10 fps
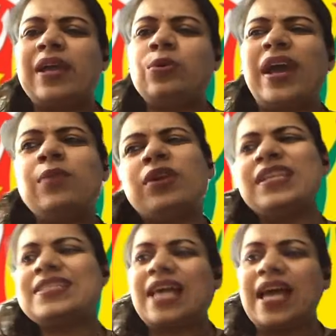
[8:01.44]
bio, and
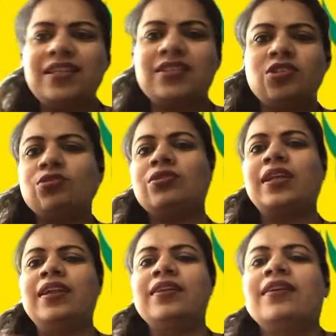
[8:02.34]
what is science? Do you
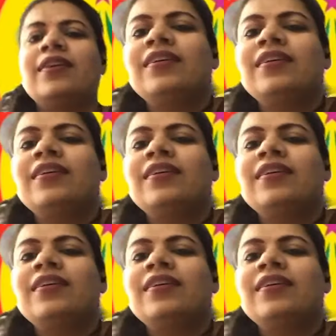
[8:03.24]
know that?